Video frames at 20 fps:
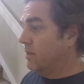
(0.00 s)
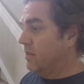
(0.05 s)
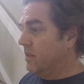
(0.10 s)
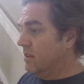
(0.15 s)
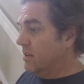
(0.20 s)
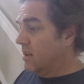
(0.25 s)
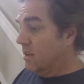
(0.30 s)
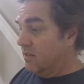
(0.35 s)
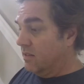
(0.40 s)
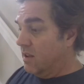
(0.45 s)

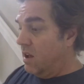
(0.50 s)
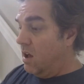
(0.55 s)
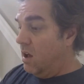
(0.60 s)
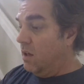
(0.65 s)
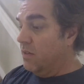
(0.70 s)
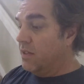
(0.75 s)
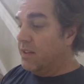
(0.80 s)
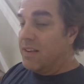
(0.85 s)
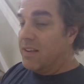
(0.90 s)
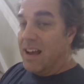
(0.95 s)
He does
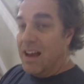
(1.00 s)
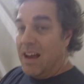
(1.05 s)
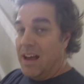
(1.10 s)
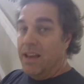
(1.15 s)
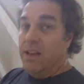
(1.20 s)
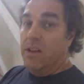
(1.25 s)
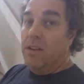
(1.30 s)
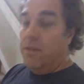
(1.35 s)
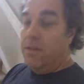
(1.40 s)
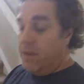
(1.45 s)
all the
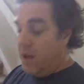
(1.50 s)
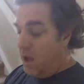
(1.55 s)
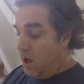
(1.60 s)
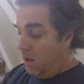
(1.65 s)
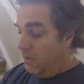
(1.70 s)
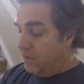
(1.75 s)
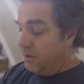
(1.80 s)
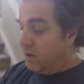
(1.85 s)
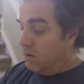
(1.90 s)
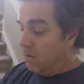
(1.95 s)
tile,
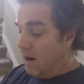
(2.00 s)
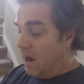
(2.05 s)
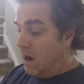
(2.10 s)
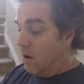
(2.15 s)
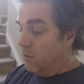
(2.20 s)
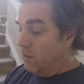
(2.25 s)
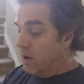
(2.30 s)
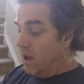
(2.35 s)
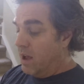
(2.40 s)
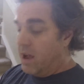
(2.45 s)
all the
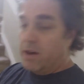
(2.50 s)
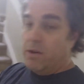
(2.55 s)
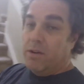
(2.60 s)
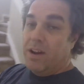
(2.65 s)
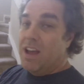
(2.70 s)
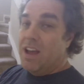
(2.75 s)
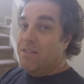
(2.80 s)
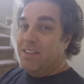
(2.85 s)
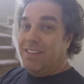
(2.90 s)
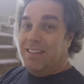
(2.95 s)
grout. I don't
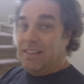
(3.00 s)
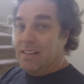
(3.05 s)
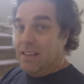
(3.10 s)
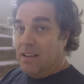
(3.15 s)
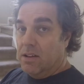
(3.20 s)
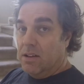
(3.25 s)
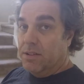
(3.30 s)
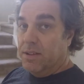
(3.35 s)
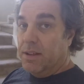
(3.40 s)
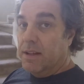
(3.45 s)
have it
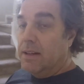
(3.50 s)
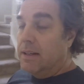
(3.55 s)
sealed.